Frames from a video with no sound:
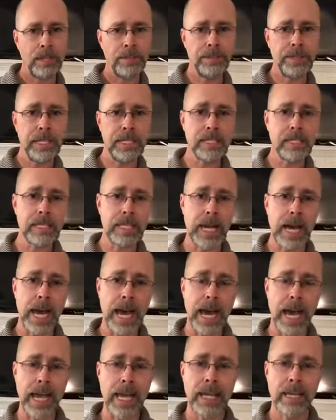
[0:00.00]
This
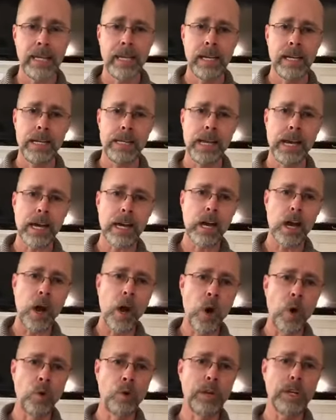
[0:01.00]
guy not
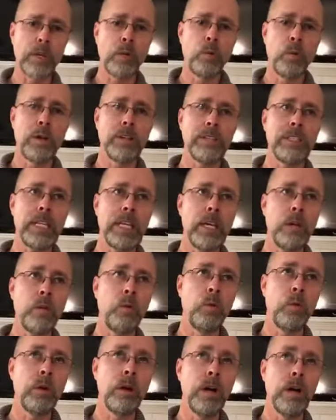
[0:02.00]
only was he
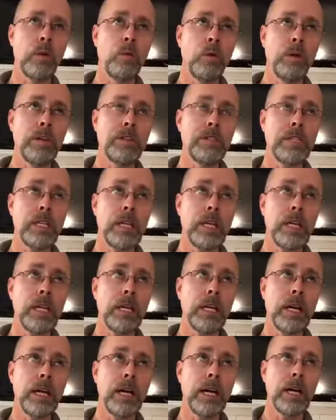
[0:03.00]
was he
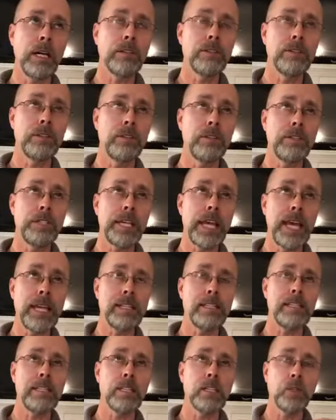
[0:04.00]
uh, to
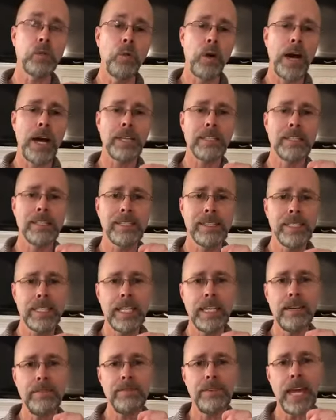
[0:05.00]
taste his wine to
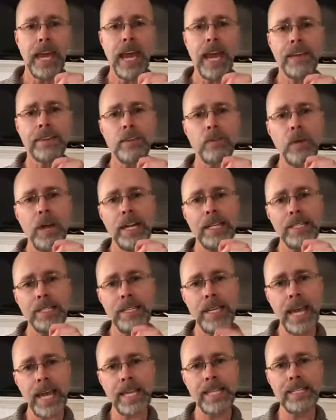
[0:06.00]
see if it had the right
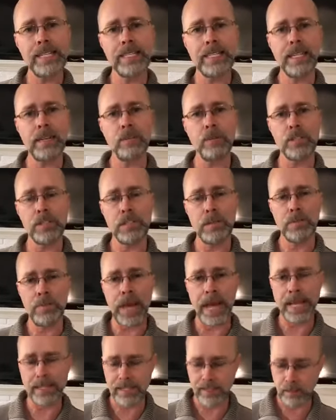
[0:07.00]
taste, it was the
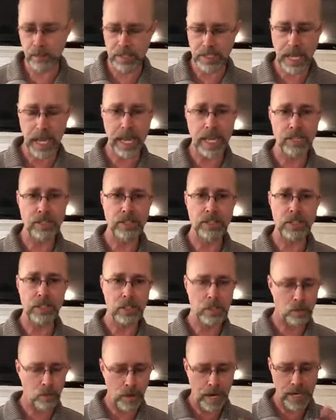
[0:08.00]
best, it was aged
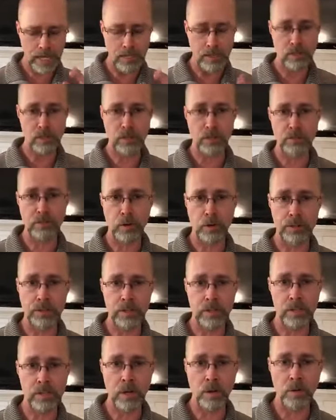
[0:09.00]
just right, and so forth
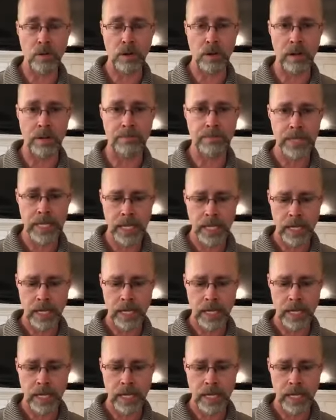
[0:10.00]
and so on.